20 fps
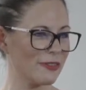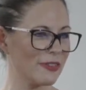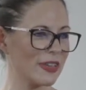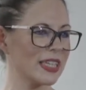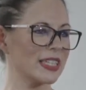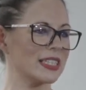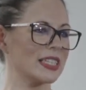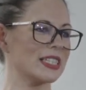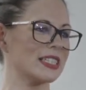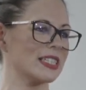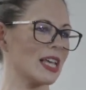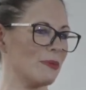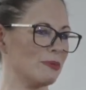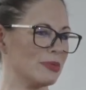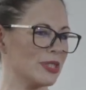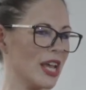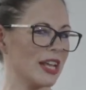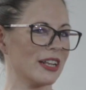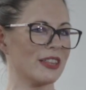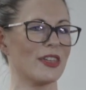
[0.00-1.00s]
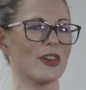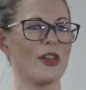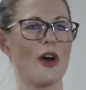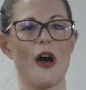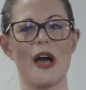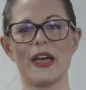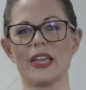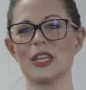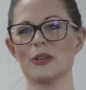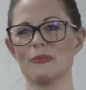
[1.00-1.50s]
is a subject that
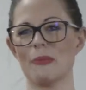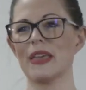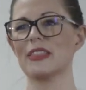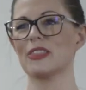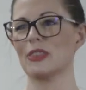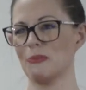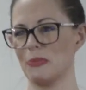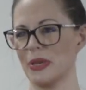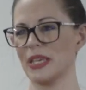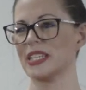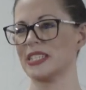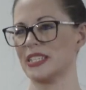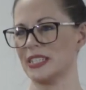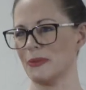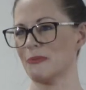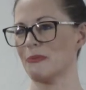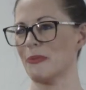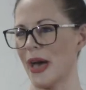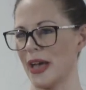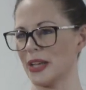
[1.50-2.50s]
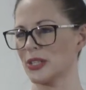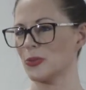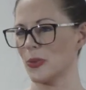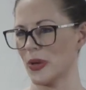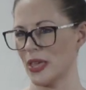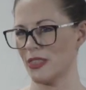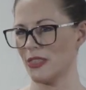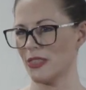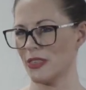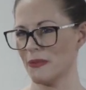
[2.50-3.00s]
I can make the biggest impact with: